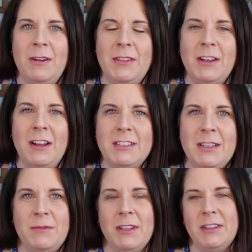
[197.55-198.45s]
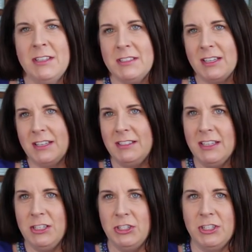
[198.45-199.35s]
around the concept that this
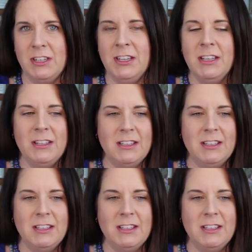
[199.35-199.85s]
addiction,